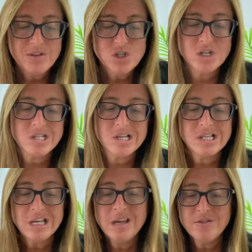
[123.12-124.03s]
Jesus says,
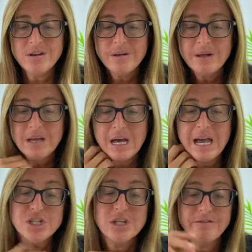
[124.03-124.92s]

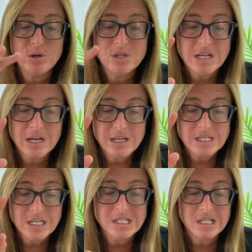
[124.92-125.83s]
verse
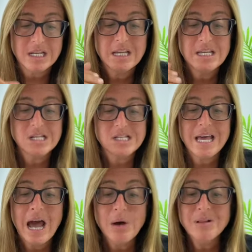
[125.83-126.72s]
16, he says,
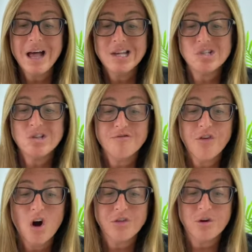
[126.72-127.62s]
and I will ask the
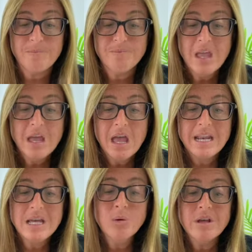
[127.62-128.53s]
Father,
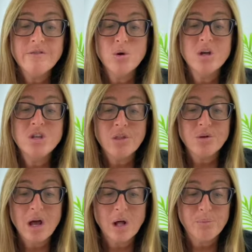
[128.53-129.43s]
and he will give you
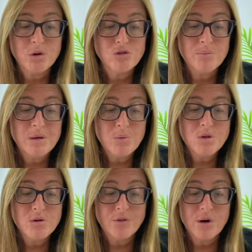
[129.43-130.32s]
another helper to be
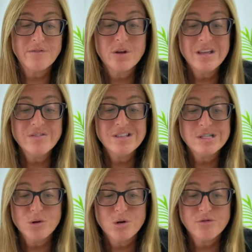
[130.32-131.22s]
with you forever, even the
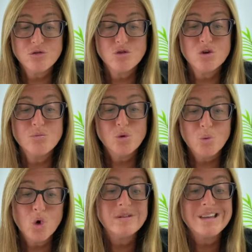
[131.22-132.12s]
Spirit of truth, whom the
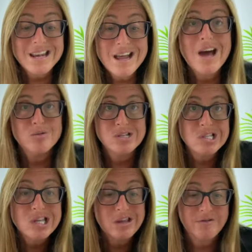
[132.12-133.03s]
world cannot
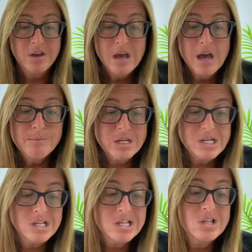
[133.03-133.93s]
receive,
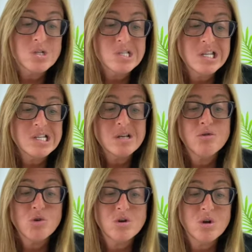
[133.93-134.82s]
because it neither sees him
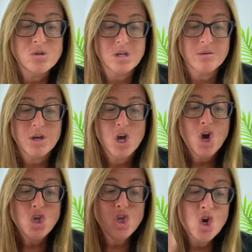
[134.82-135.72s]
nor knows him.
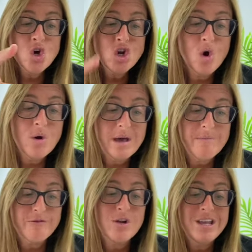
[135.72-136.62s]
You know him,
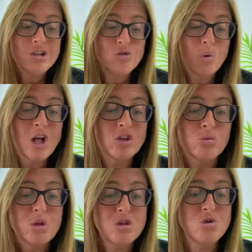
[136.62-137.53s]
for he dwells
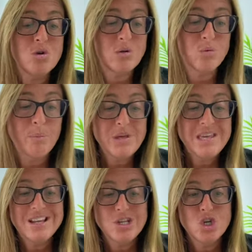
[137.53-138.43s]
with you and will
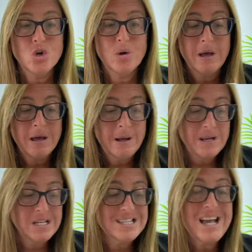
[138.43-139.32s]
be in you.
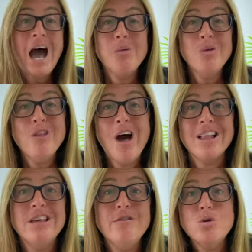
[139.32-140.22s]
He says, I will
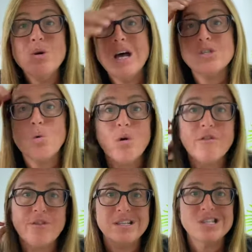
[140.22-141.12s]
not leave you as orphans.